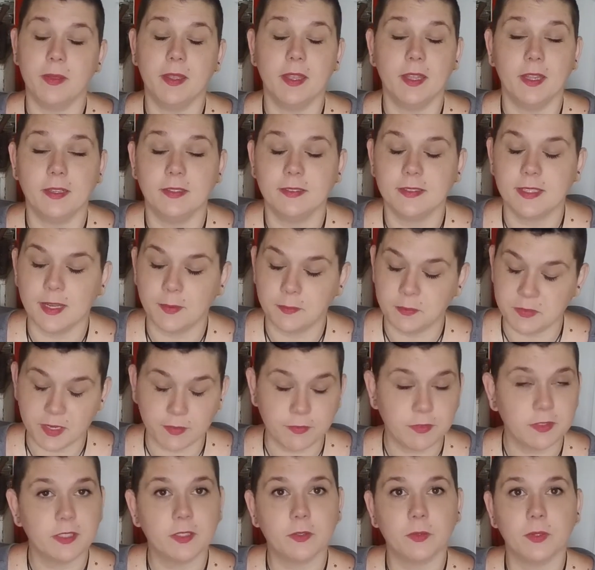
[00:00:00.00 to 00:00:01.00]
And I'm
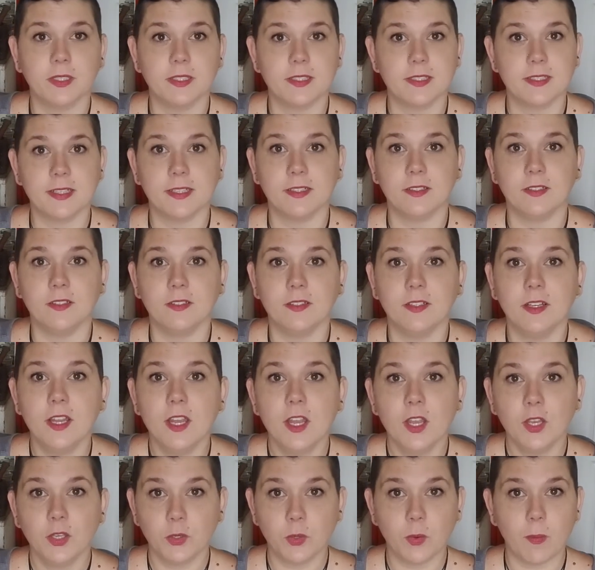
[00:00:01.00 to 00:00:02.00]
definitely going to tell
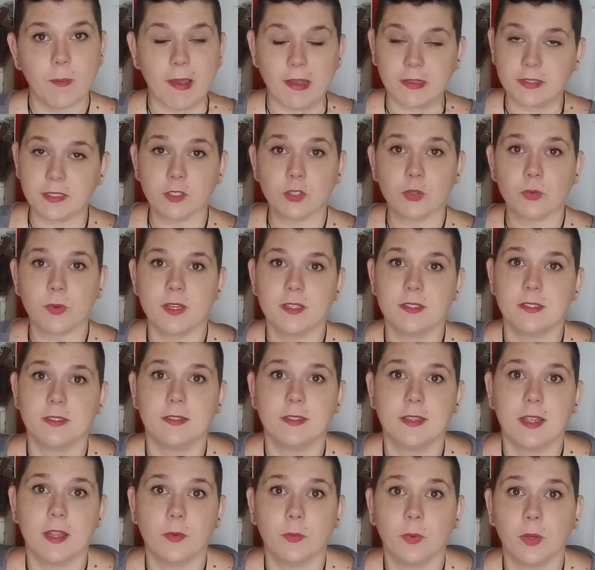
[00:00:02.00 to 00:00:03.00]
you about situations
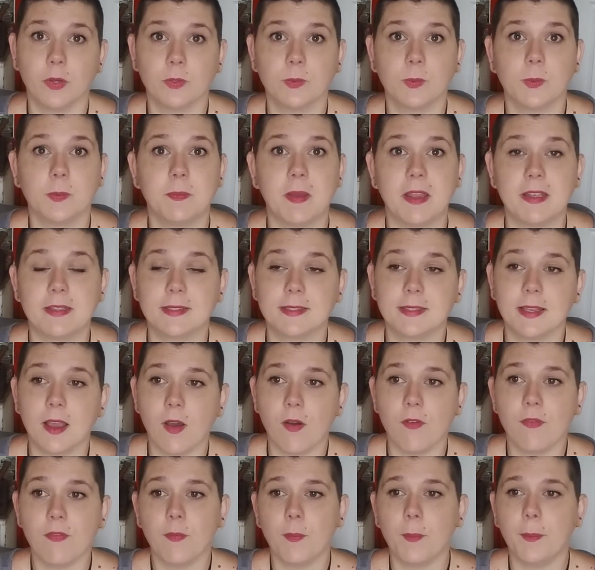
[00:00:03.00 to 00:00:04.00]
that arose with
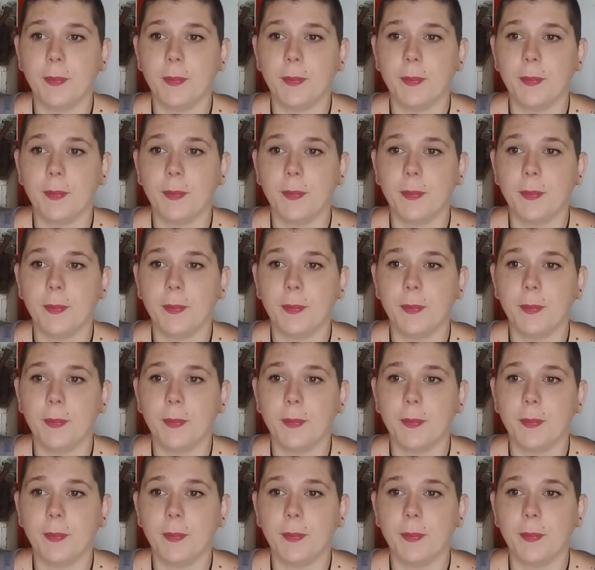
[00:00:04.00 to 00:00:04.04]
myself.